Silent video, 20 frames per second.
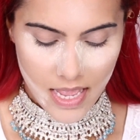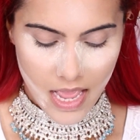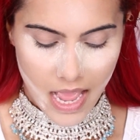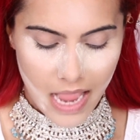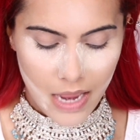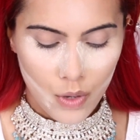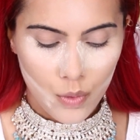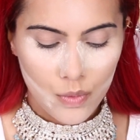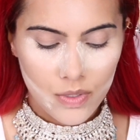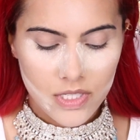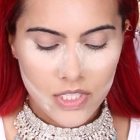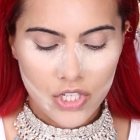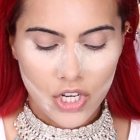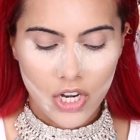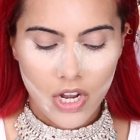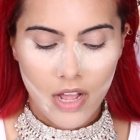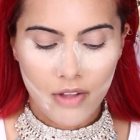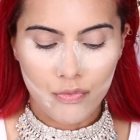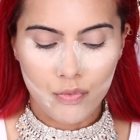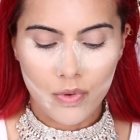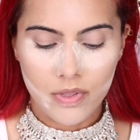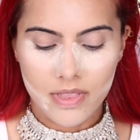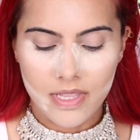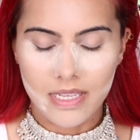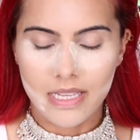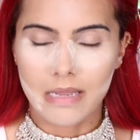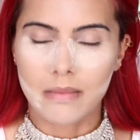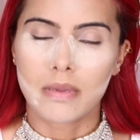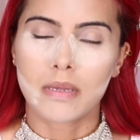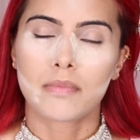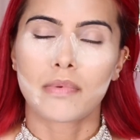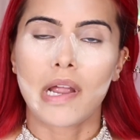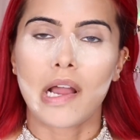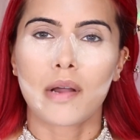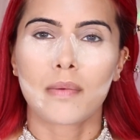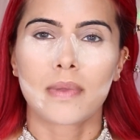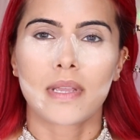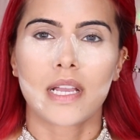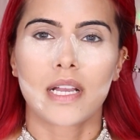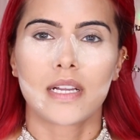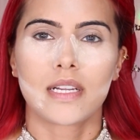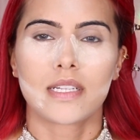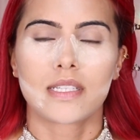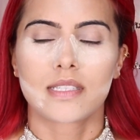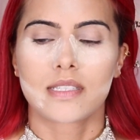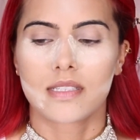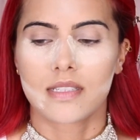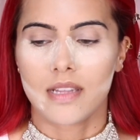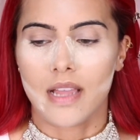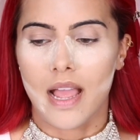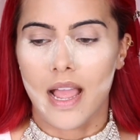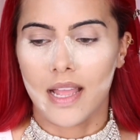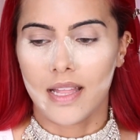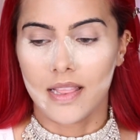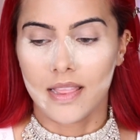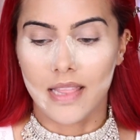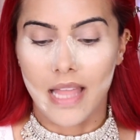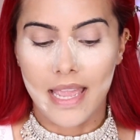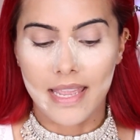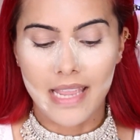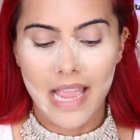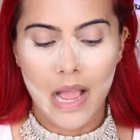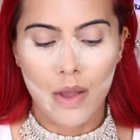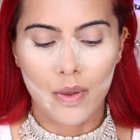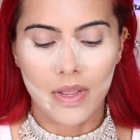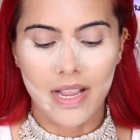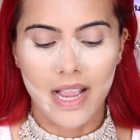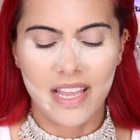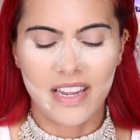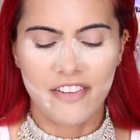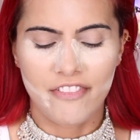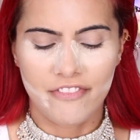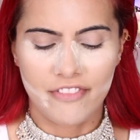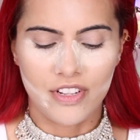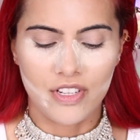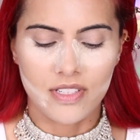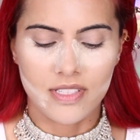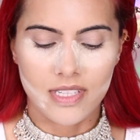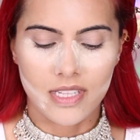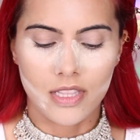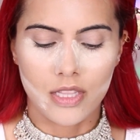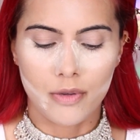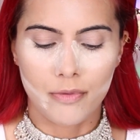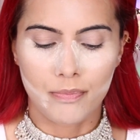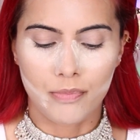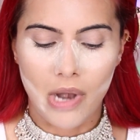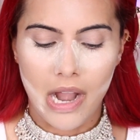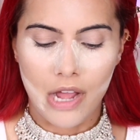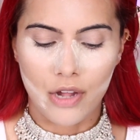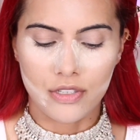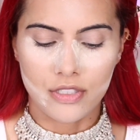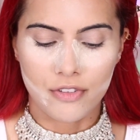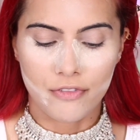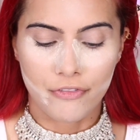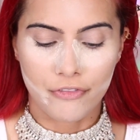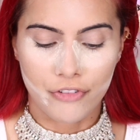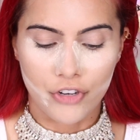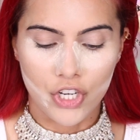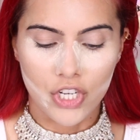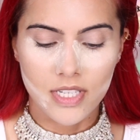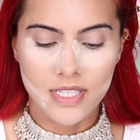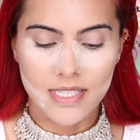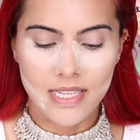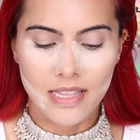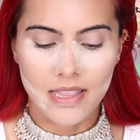I always start off with the Gimme Brow because I like how it kind of fills in the brows first,